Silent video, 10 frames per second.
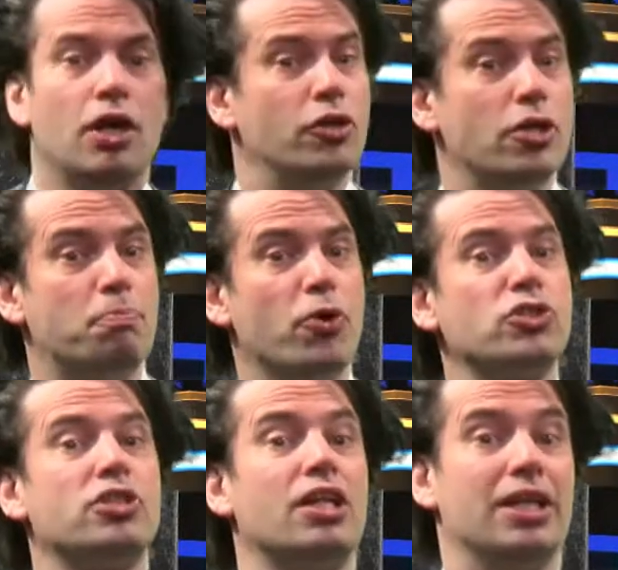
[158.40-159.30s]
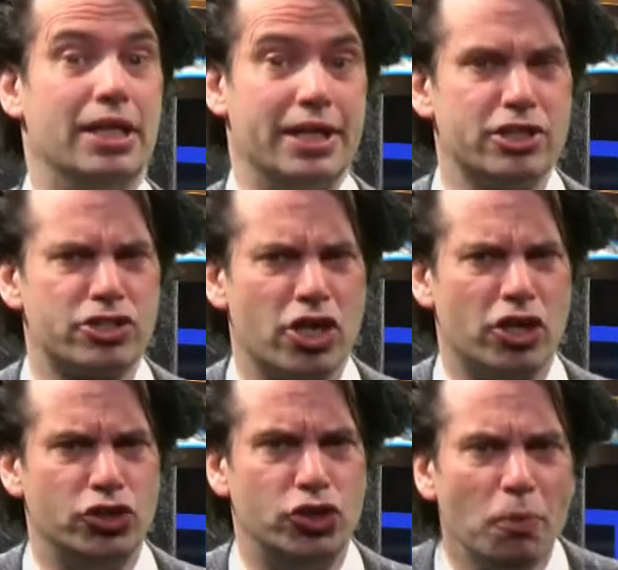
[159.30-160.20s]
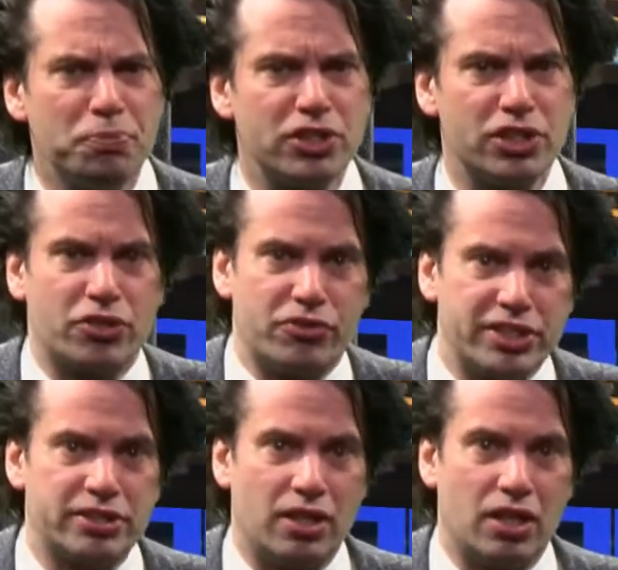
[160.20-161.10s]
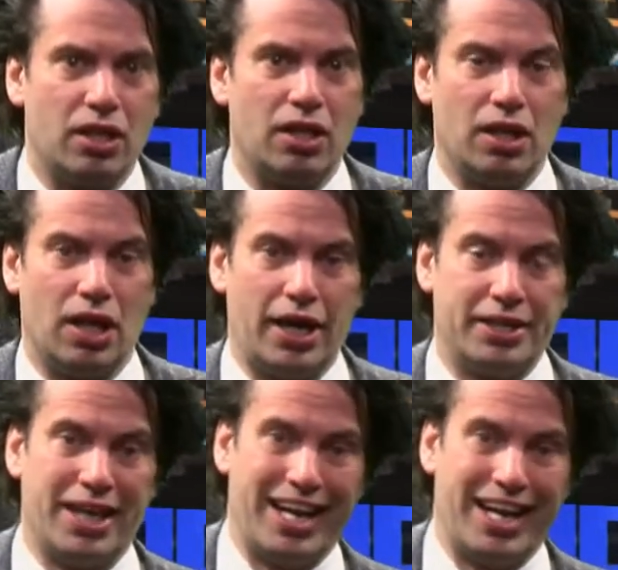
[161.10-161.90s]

The deposit layers adopt the crystalline